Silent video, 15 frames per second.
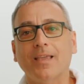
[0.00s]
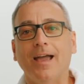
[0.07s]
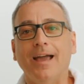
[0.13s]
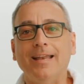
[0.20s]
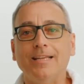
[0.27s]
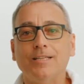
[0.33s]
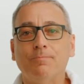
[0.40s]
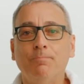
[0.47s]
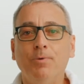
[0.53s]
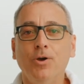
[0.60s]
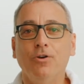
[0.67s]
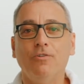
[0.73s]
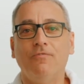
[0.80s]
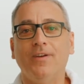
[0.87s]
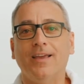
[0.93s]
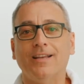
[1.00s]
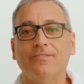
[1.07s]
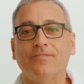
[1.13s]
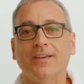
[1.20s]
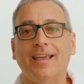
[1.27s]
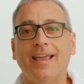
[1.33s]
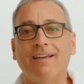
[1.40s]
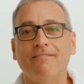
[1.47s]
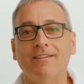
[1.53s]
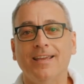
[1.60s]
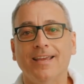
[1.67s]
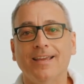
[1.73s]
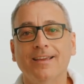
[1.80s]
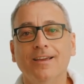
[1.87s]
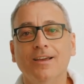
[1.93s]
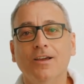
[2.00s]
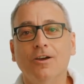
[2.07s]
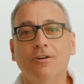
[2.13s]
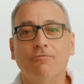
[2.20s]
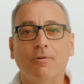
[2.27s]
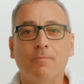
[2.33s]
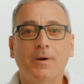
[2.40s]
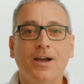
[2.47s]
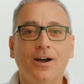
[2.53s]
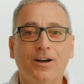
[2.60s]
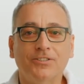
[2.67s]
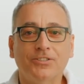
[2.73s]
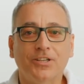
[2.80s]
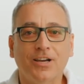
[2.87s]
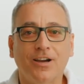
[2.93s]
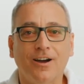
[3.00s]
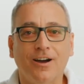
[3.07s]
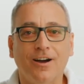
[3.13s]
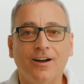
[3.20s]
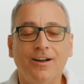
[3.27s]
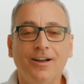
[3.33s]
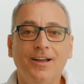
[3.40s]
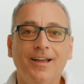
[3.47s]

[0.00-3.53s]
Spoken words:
and it's perfect for carrying from car to car.